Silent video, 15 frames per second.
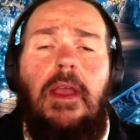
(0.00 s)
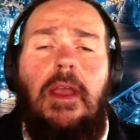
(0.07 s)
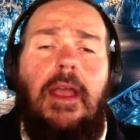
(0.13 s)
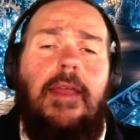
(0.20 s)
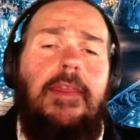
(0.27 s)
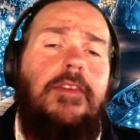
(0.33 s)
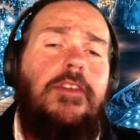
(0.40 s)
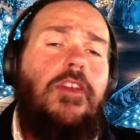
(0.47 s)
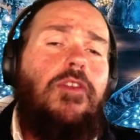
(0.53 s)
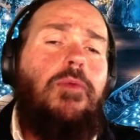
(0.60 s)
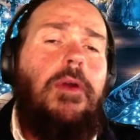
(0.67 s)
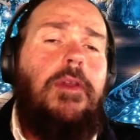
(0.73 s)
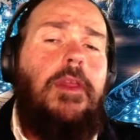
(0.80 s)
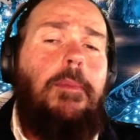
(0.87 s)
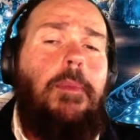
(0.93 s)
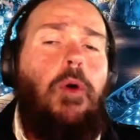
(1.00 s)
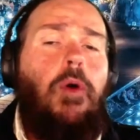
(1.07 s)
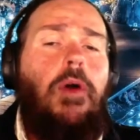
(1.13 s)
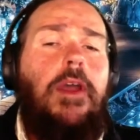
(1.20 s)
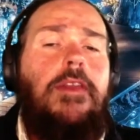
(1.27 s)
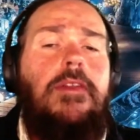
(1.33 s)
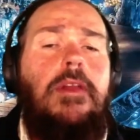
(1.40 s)
And this is where the
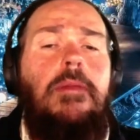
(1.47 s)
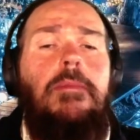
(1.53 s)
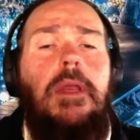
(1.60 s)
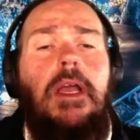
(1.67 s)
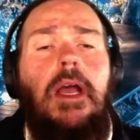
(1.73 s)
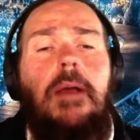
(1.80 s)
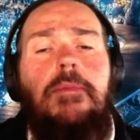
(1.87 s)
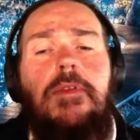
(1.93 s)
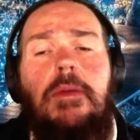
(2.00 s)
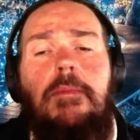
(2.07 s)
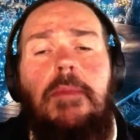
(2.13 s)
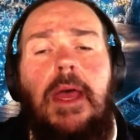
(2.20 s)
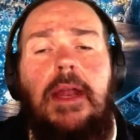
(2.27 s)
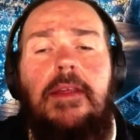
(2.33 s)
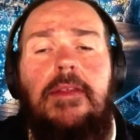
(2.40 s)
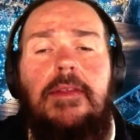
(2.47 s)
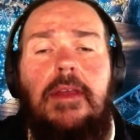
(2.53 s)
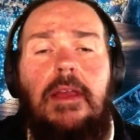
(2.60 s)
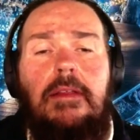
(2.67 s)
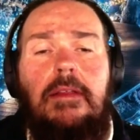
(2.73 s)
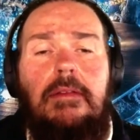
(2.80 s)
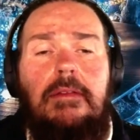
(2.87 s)
poison becomes the
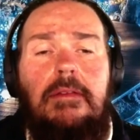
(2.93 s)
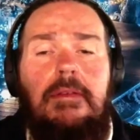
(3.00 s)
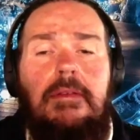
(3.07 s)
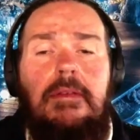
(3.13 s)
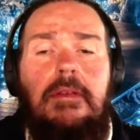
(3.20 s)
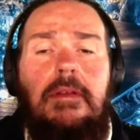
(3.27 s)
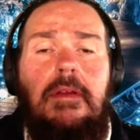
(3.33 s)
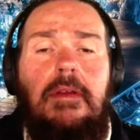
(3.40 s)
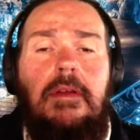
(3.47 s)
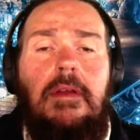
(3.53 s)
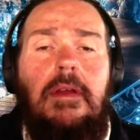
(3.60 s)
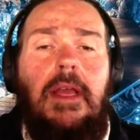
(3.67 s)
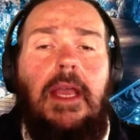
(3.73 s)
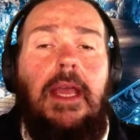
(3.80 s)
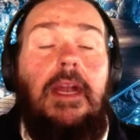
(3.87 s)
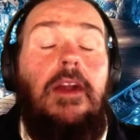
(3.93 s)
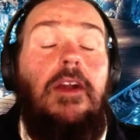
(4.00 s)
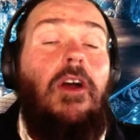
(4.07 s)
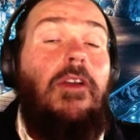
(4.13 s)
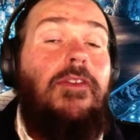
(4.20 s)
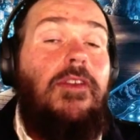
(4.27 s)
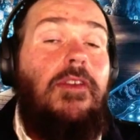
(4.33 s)
medicine. And it
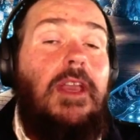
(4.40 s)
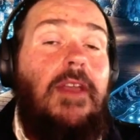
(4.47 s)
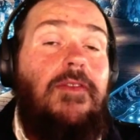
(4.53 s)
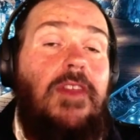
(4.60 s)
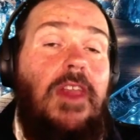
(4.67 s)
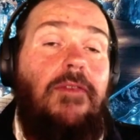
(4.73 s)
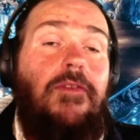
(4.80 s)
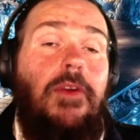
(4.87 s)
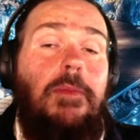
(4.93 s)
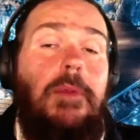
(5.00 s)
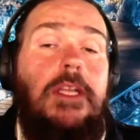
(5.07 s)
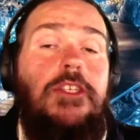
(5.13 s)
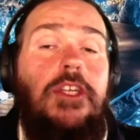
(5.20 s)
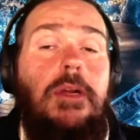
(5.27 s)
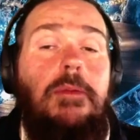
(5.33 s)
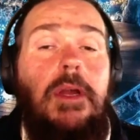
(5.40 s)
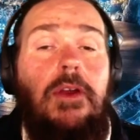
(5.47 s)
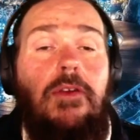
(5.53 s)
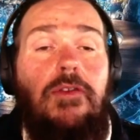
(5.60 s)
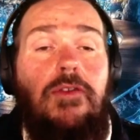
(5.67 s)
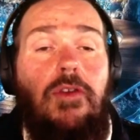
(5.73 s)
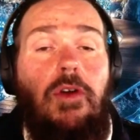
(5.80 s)
also gives you information about your
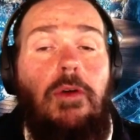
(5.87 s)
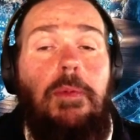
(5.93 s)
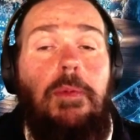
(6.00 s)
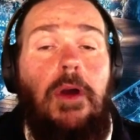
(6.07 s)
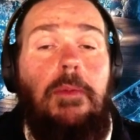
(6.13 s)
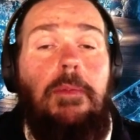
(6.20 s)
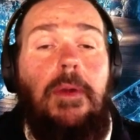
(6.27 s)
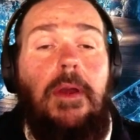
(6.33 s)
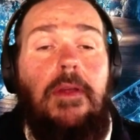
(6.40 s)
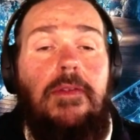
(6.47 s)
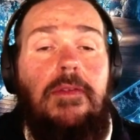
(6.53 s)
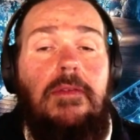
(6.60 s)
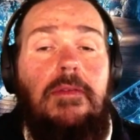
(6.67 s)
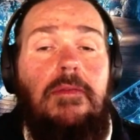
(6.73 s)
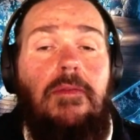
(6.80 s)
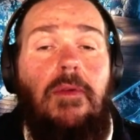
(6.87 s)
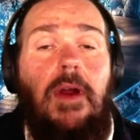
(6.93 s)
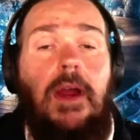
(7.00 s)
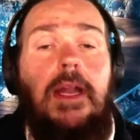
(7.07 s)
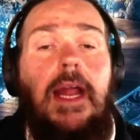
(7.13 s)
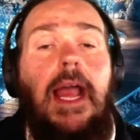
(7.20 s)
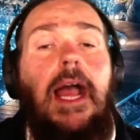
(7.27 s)
soul purpose,
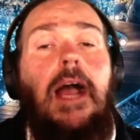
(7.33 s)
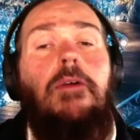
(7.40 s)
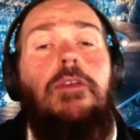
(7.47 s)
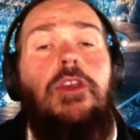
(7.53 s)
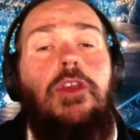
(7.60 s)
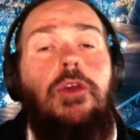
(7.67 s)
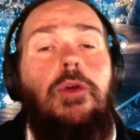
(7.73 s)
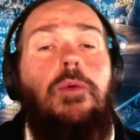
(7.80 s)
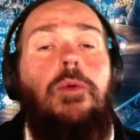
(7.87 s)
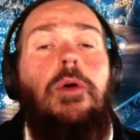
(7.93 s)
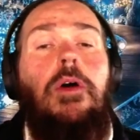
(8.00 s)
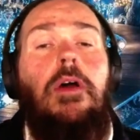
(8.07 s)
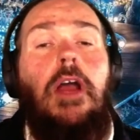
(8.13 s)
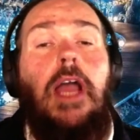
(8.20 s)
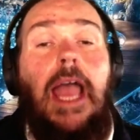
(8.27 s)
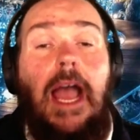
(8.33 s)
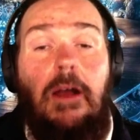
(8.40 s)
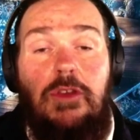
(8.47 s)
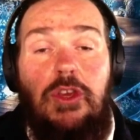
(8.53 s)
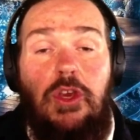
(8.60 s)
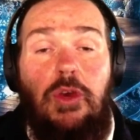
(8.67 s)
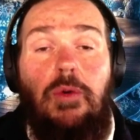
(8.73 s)
right? How you will, how
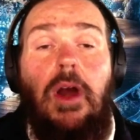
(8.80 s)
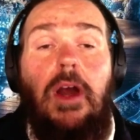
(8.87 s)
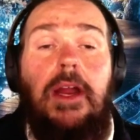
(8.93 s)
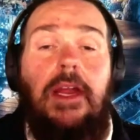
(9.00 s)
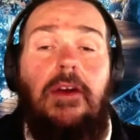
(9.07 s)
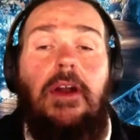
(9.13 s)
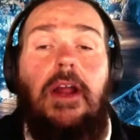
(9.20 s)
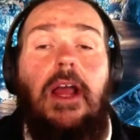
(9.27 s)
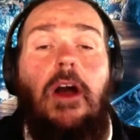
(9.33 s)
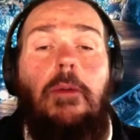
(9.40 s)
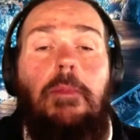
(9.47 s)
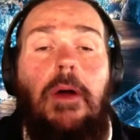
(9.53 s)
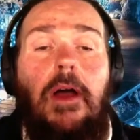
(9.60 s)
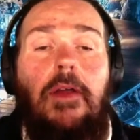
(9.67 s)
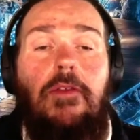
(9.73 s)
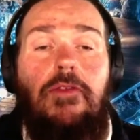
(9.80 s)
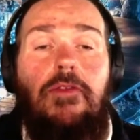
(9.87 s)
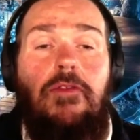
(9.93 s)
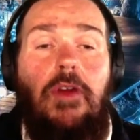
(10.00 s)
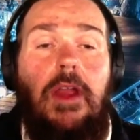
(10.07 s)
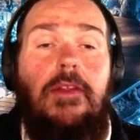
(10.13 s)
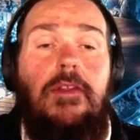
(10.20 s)
you are here to help others
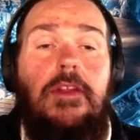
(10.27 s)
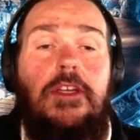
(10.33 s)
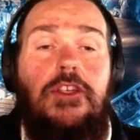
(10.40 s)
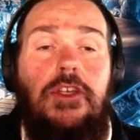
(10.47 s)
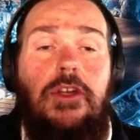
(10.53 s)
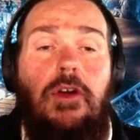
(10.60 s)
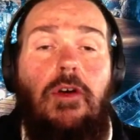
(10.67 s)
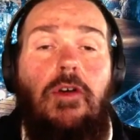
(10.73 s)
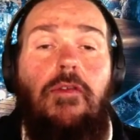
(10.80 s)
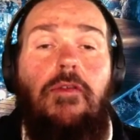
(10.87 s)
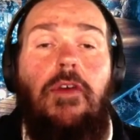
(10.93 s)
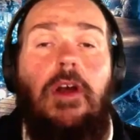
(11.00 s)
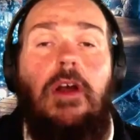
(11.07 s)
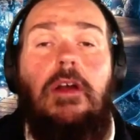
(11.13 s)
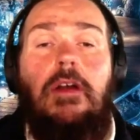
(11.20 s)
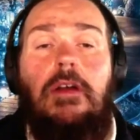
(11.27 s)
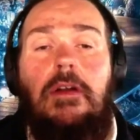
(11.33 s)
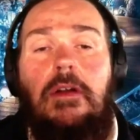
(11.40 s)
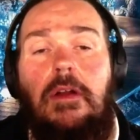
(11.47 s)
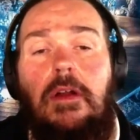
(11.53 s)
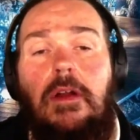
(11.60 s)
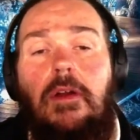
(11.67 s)
transition over,
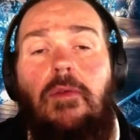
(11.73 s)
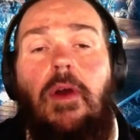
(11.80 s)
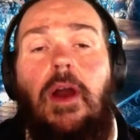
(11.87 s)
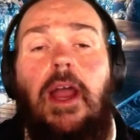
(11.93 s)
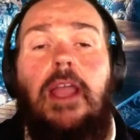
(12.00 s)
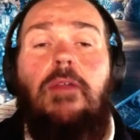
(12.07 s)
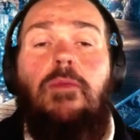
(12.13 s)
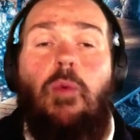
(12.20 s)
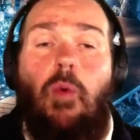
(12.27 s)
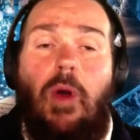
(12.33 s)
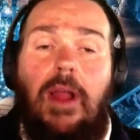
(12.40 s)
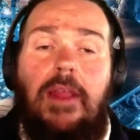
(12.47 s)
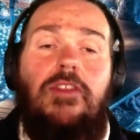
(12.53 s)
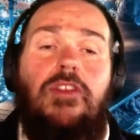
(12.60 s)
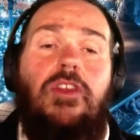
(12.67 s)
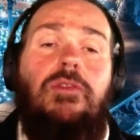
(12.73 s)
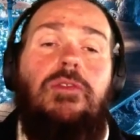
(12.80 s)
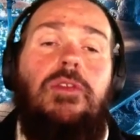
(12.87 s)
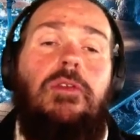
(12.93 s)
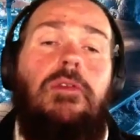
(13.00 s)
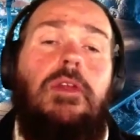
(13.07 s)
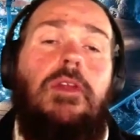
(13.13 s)
right? Once you
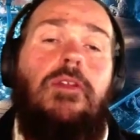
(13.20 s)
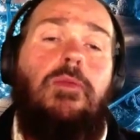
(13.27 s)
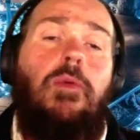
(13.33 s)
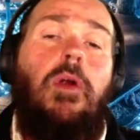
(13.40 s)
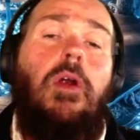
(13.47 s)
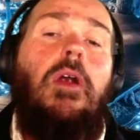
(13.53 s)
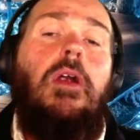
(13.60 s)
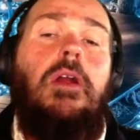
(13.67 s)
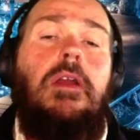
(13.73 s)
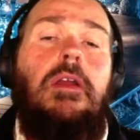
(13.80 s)
do this work.